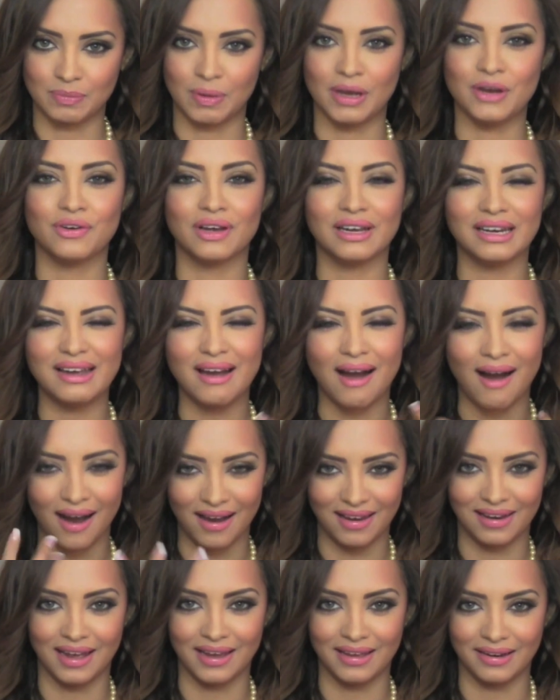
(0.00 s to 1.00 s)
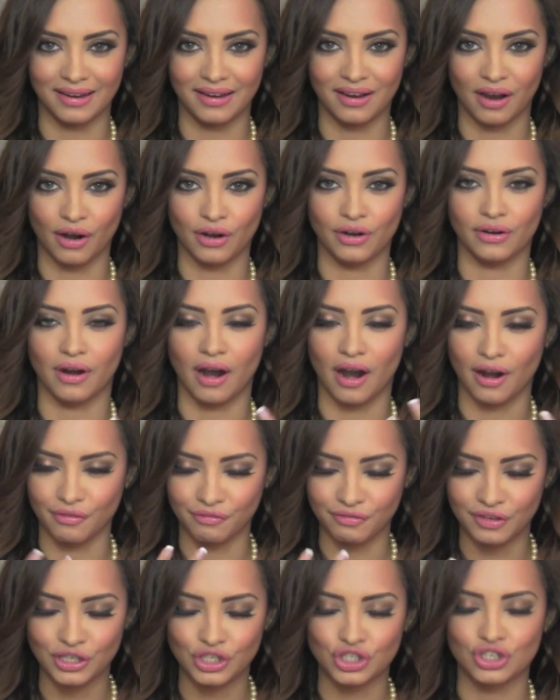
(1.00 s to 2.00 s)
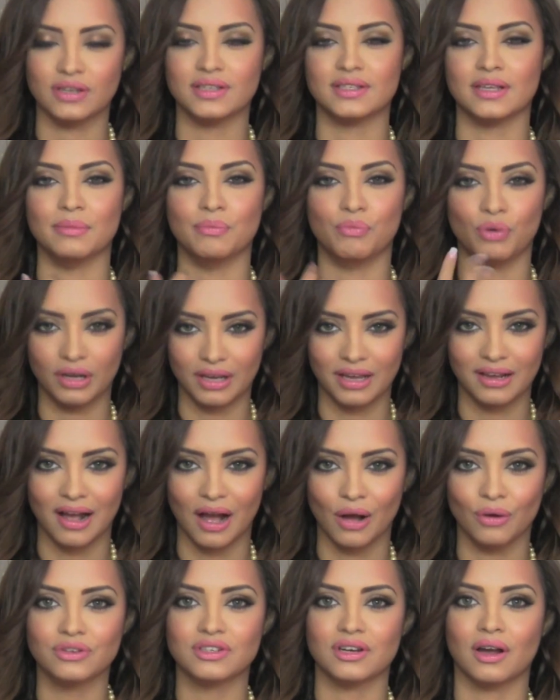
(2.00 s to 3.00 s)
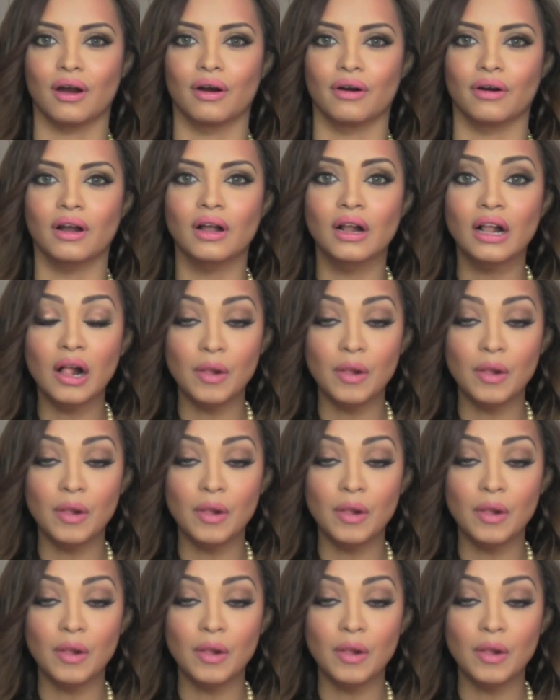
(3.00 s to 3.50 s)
by really highlighting our features and bringing out our